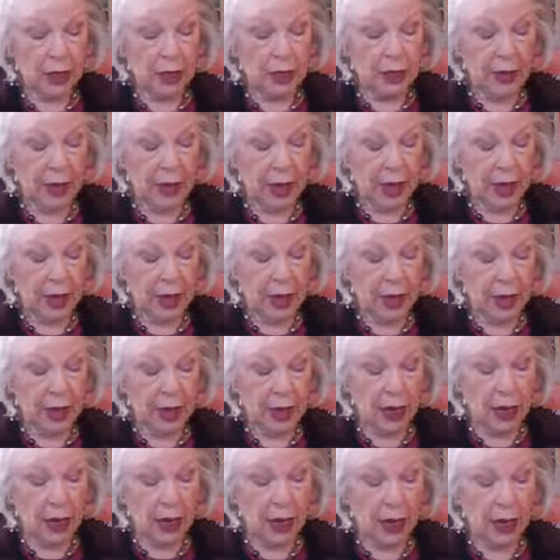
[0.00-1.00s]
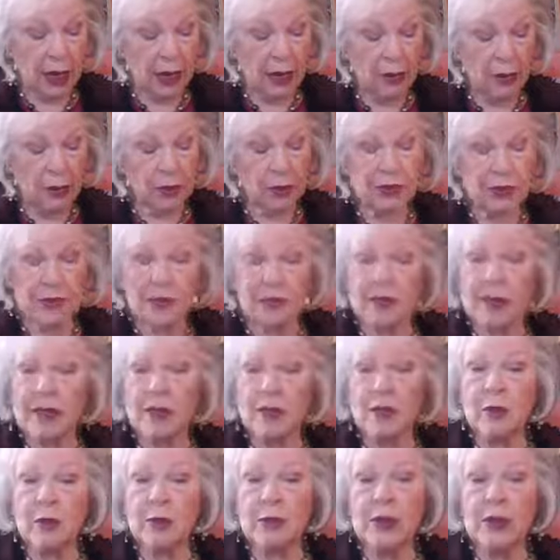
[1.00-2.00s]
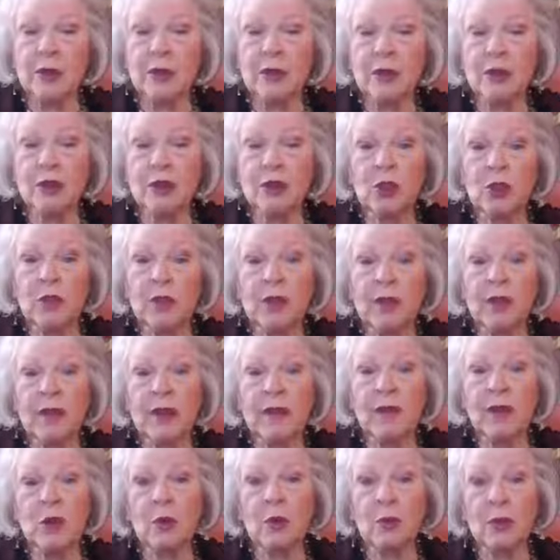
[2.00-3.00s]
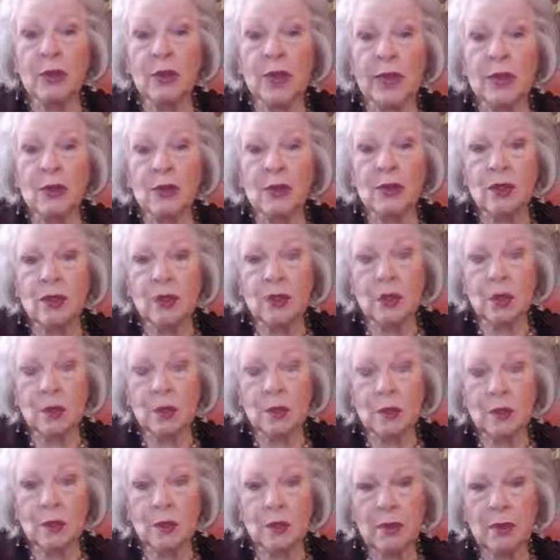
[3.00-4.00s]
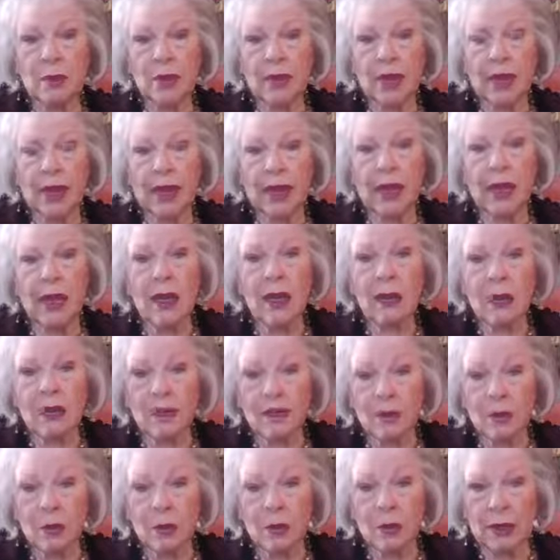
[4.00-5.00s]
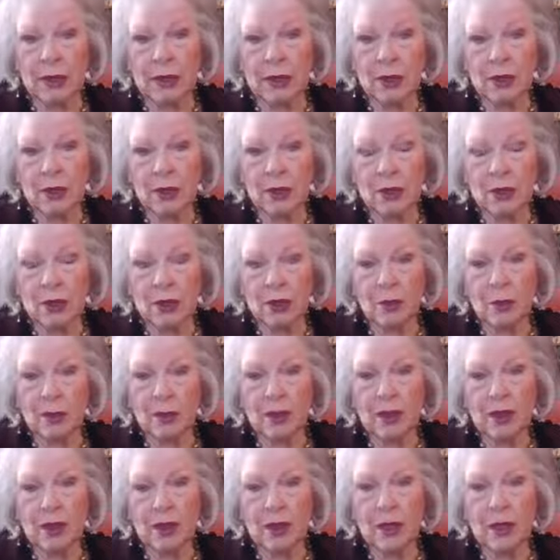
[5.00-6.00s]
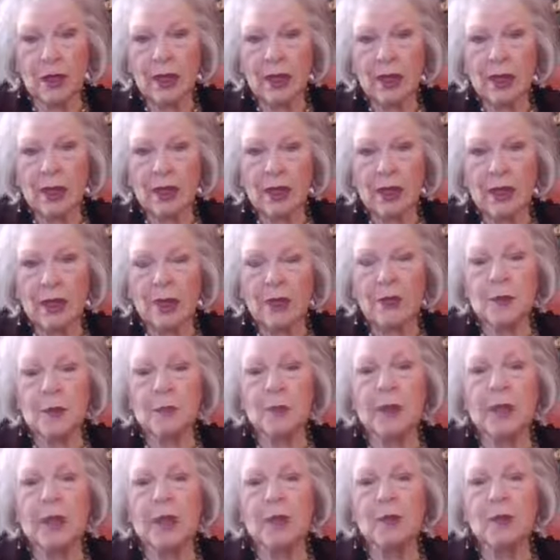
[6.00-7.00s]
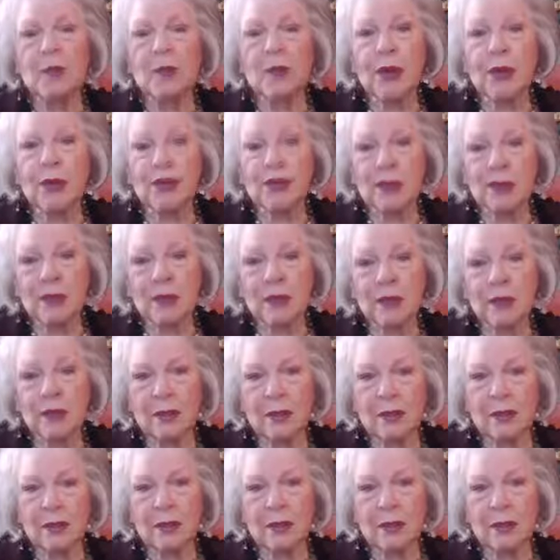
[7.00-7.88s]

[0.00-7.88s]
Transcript: that what's fundamental to a loving relationship, any loving relationship, is being present.